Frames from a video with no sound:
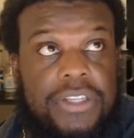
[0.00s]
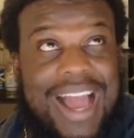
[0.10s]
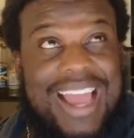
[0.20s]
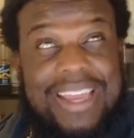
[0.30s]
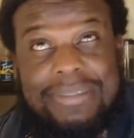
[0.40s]

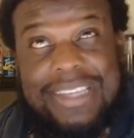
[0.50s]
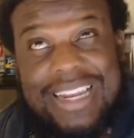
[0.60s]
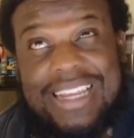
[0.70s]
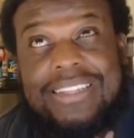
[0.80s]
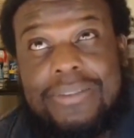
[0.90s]
I am
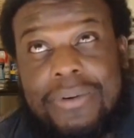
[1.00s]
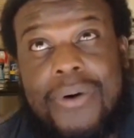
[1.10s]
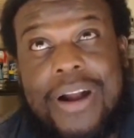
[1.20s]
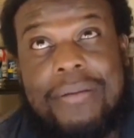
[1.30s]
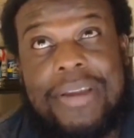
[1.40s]
saying that it's a
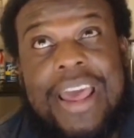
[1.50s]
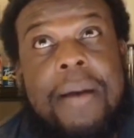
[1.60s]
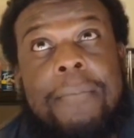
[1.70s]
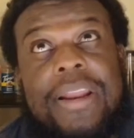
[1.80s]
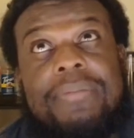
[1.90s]
requirement,
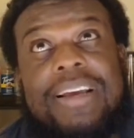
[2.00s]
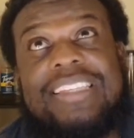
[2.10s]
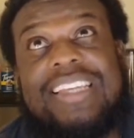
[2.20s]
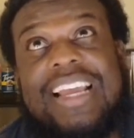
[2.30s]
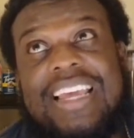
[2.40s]
but I'm
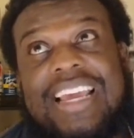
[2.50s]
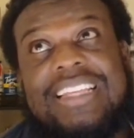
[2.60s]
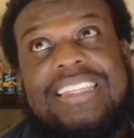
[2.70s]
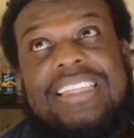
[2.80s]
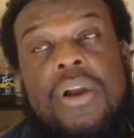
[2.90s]
not saying that
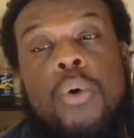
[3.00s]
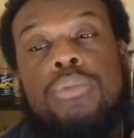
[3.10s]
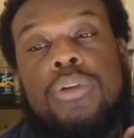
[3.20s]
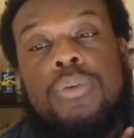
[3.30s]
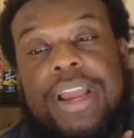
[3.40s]
it's the
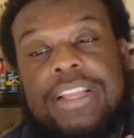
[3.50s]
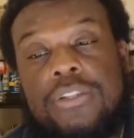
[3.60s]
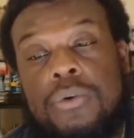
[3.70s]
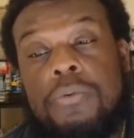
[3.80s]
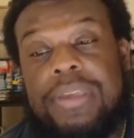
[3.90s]
only way
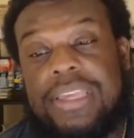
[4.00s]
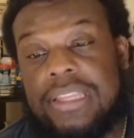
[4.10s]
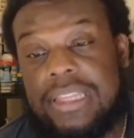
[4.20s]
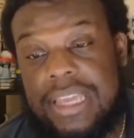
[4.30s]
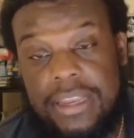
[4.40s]
to be
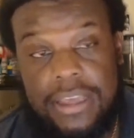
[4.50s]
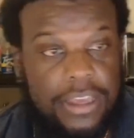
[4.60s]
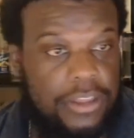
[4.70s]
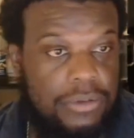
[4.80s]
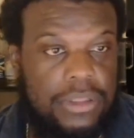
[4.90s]
elite.
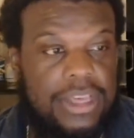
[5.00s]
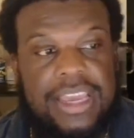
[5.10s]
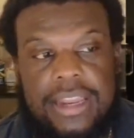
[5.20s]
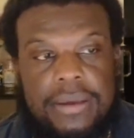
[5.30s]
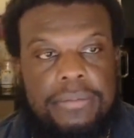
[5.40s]
You look
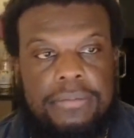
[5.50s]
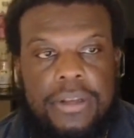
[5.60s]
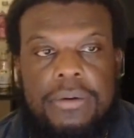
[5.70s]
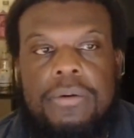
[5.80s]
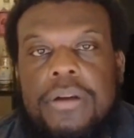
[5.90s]
at a
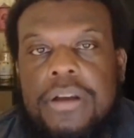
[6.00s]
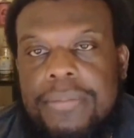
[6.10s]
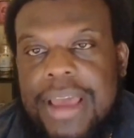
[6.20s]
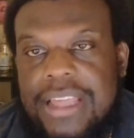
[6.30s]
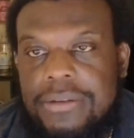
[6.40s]

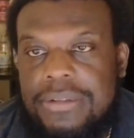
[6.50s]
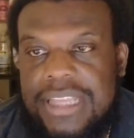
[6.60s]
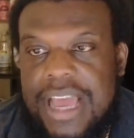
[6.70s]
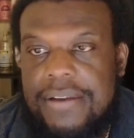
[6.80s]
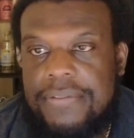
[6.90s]
Matthew
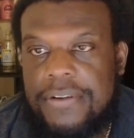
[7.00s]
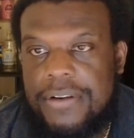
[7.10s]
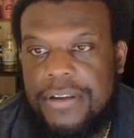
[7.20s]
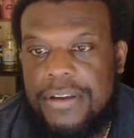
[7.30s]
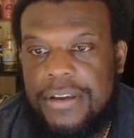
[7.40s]

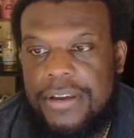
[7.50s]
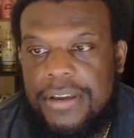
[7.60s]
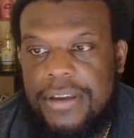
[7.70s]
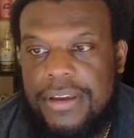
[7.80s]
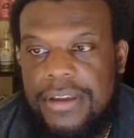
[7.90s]
Stafford.
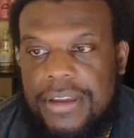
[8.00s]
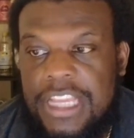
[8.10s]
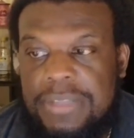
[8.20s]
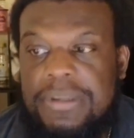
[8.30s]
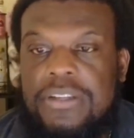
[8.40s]

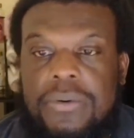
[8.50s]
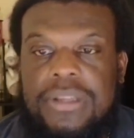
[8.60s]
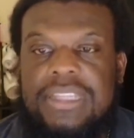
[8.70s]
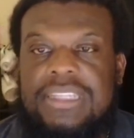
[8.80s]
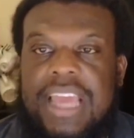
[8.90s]
He's been
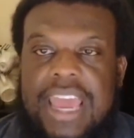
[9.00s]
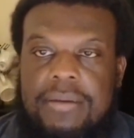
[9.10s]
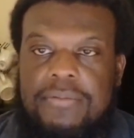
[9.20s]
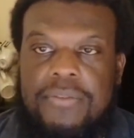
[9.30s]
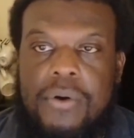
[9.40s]
doing this
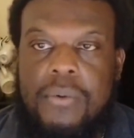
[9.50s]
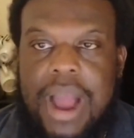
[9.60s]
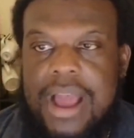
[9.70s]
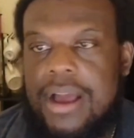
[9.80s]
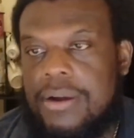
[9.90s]
game for a
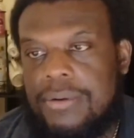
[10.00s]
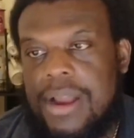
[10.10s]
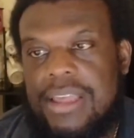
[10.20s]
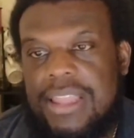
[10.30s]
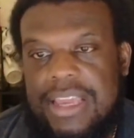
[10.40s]
while,
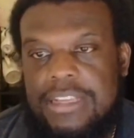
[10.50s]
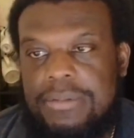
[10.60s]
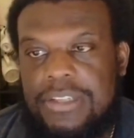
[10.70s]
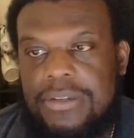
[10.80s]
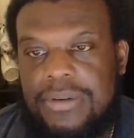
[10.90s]
right? Like, he's
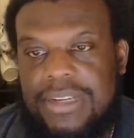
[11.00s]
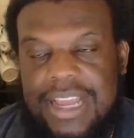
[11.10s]
been doing it.